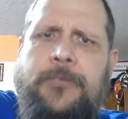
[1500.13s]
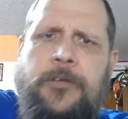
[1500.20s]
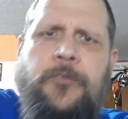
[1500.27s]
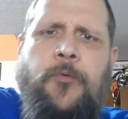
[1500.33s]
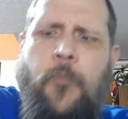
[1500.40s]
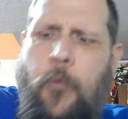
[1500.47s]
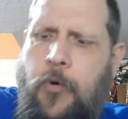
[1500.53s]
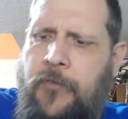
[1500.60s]
up to
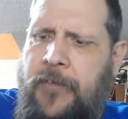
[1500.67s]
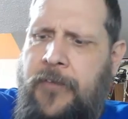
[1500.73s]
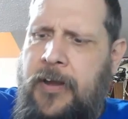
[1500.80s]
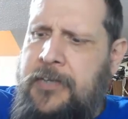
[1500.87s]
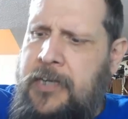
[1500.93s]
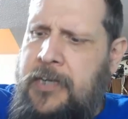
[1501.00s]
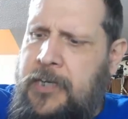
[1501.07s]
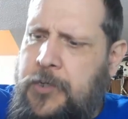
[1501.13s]
the War of
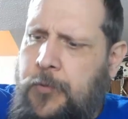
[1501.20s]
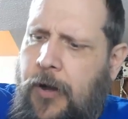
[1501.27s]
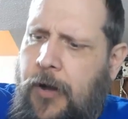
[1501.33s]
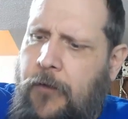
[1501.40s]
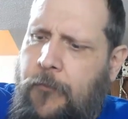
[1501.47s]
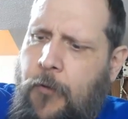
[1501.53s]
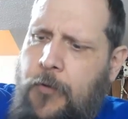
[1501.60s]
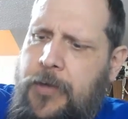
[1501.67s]

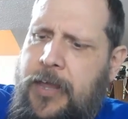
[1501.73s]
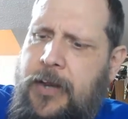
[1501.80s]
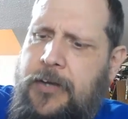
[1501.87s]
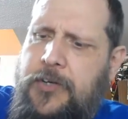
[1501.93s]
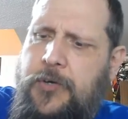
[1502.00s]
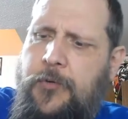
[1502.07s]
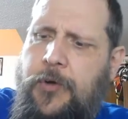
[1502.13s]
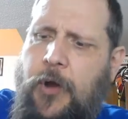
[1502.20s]
1812. Won't get
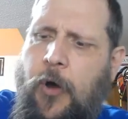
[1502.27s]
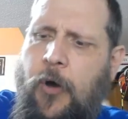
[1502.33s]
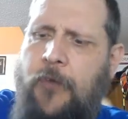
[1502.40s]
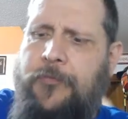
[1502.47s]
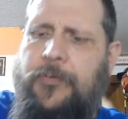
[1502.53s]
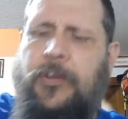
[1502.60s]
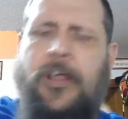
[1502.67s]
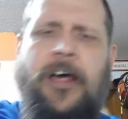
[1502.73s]
into an
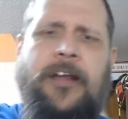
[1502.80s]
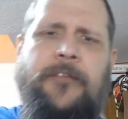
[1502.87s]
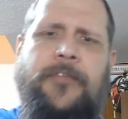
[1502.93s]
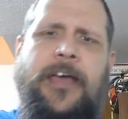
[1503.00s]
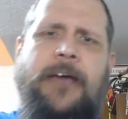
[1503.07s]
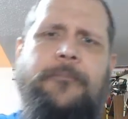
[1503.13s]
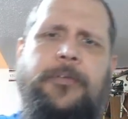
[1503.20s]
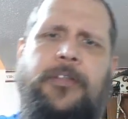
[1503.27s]
awful lot of
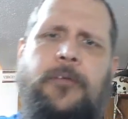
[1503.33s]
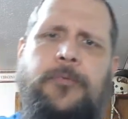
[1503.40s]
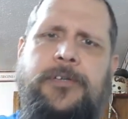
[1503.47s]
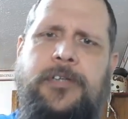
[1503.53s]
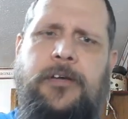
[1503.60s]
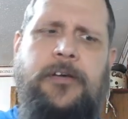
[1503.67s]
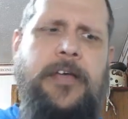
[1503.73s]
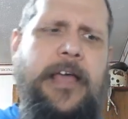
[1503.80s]
that, but there
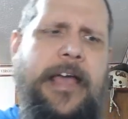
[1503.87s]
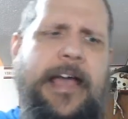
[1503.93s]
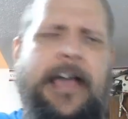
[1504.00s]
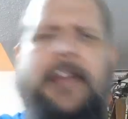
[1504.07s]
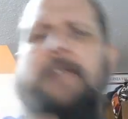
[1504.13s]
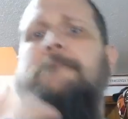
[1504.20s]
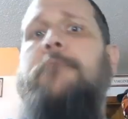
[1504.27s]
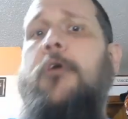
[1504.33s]
was an
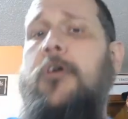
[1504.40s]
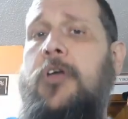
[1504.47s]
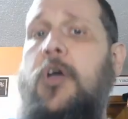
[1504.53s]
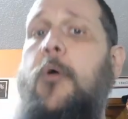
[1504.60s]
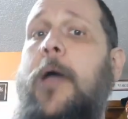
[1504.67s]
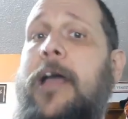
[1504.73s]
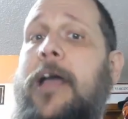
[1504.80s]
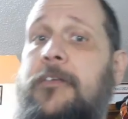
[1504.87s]

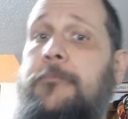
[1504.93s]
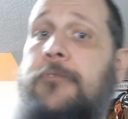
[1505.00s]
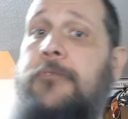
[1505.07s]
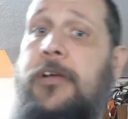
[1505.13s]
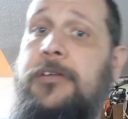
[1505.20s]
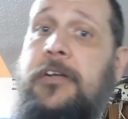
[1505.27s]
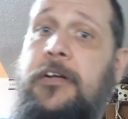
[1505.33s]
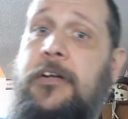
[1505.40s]
embargo act that
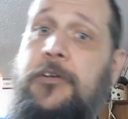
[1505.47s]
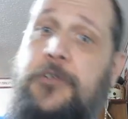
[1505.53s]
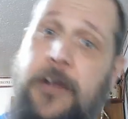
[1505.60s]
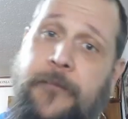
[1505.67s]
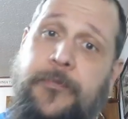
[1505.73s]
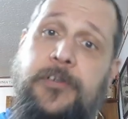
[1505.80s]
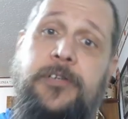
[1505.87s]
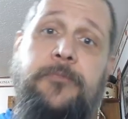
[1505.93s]
President
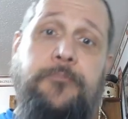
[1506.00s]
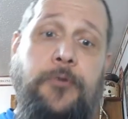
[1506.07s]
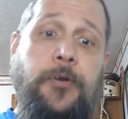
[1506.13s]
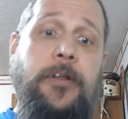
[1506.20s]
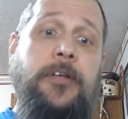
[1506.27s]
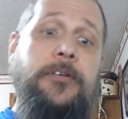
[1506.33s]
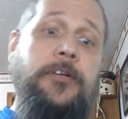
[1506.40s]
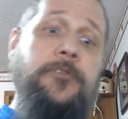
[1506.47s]
Jefferson
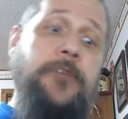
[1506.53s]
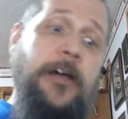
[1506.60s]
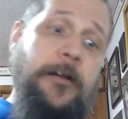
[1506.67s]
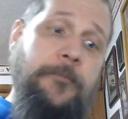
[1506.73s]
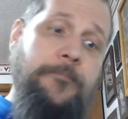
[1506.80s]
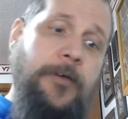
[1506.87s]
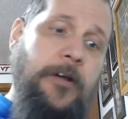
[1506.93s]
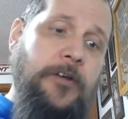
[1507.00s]
put in to try
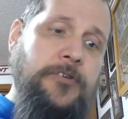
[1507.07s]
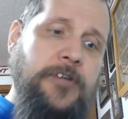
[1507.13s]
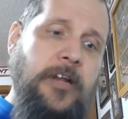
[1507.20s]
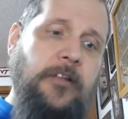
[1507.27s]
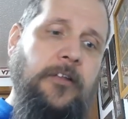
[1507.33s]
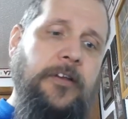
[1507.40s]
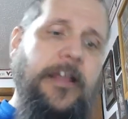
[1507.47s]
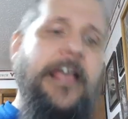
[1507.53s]
to punish
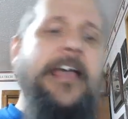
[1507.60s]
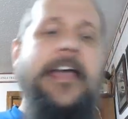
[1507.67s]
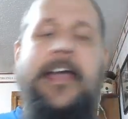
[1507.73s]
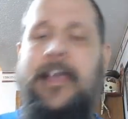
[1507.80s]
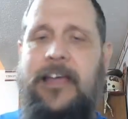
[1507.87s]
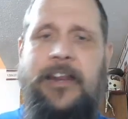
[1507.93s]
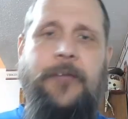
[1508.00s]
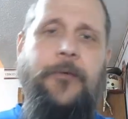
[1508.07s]
England.
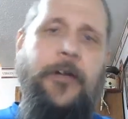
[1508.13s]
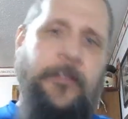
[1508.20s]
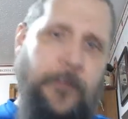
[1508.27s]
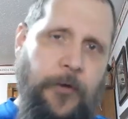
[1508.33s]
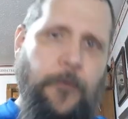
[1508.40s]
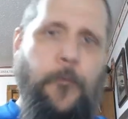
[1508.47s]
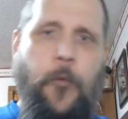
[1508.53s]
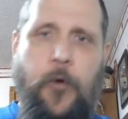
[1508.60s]
Anyway,
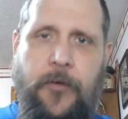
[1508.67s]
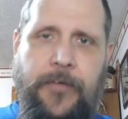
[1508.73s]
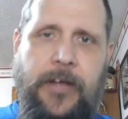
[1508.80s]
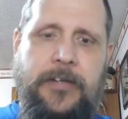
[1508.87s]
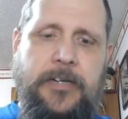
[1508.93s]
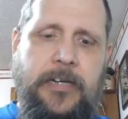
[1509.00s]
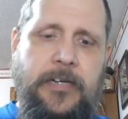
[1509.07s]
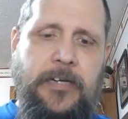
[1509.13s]
the War of
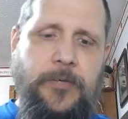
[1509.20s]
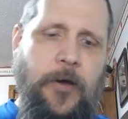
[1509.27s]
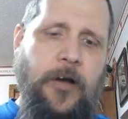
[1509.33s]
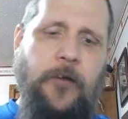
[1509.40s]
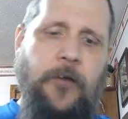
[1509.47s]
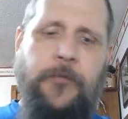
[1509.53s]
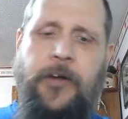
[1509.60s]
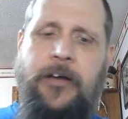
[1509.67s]

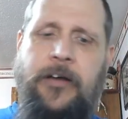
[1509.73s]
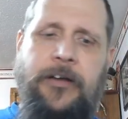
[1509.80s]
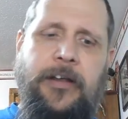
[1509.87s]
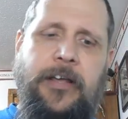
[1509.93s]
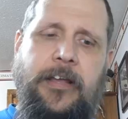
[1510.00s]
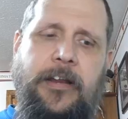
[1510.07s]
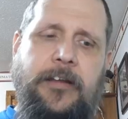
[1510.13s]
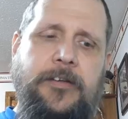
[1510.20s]
1812, we're not going
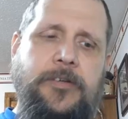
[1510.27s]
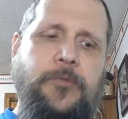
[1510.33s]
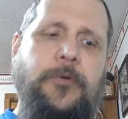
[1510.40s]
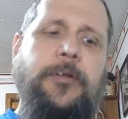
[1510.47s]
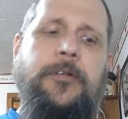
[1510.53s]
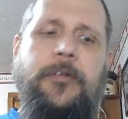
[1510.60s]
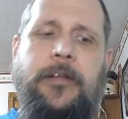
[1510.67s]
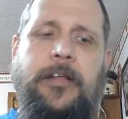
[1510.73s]
to get
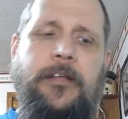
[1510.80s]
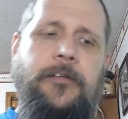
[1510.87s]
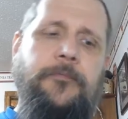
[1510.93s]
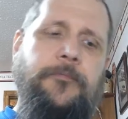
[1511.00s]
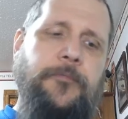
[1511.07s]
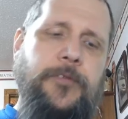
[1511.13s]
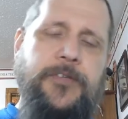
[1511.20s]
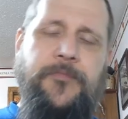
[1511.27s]
into it.
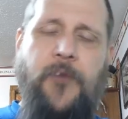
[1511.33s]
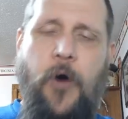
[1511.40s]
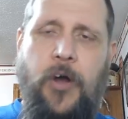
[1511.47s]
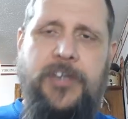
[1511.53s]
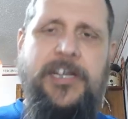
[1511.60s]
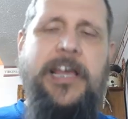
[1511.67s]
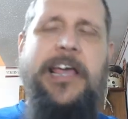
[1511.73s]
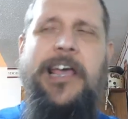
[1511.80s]
It was
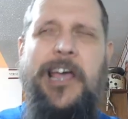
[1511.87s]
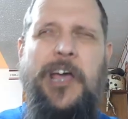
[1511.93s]
fought.